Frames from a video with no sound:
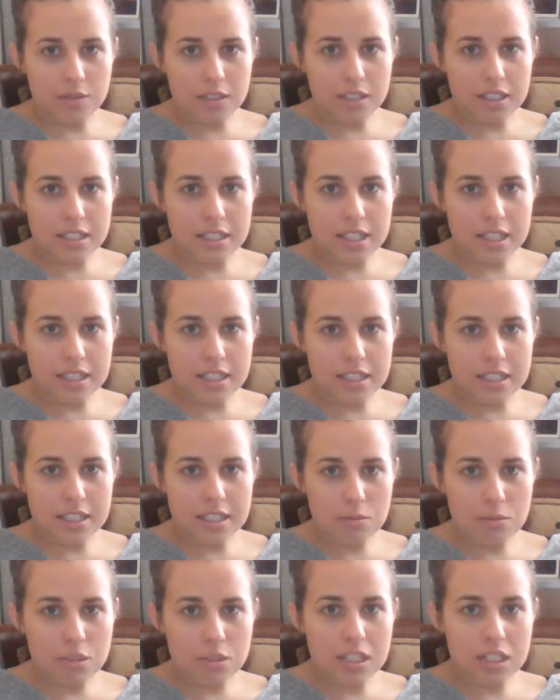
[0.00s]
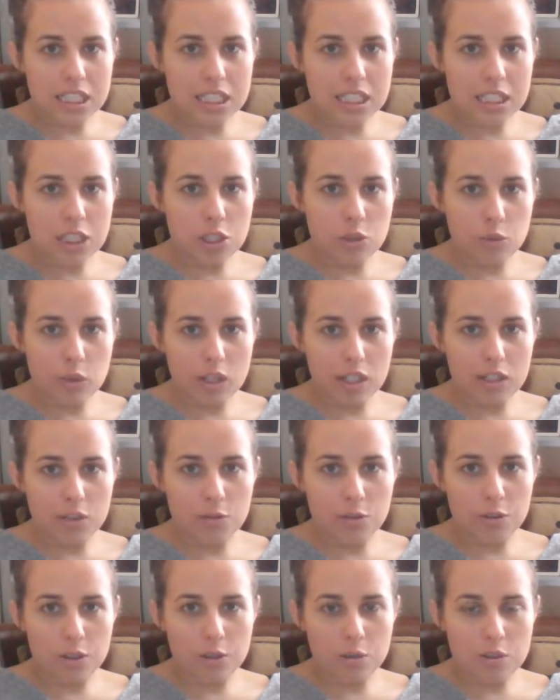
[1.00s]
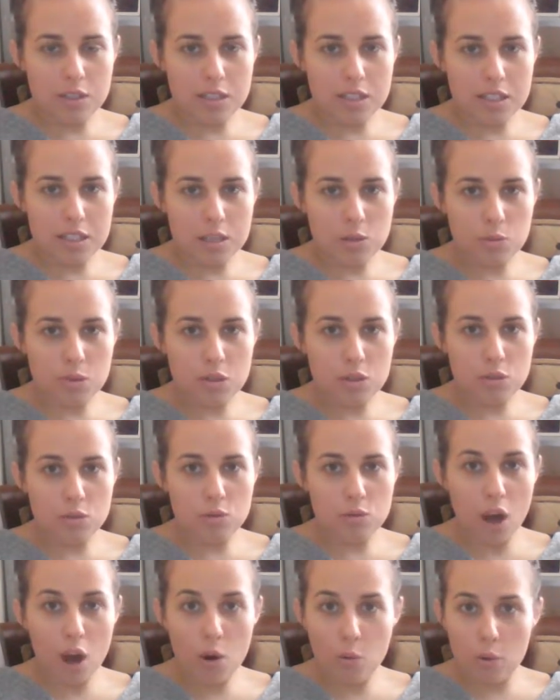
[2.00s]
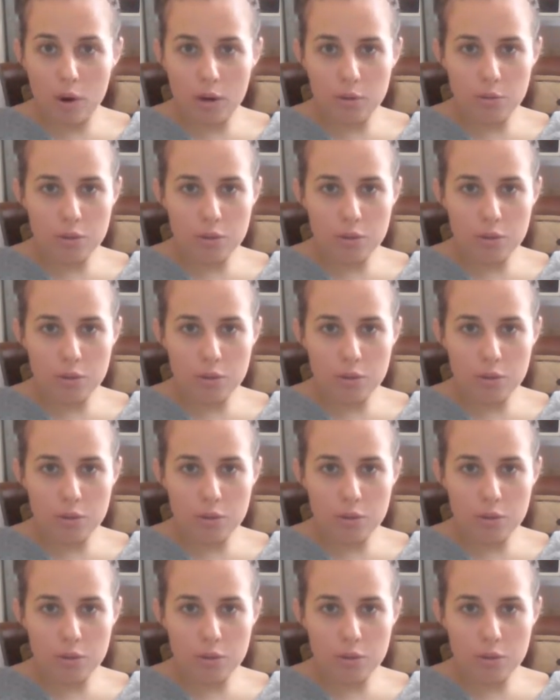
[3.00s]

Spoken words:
and it does seem to attenuate the frequencies we do not want,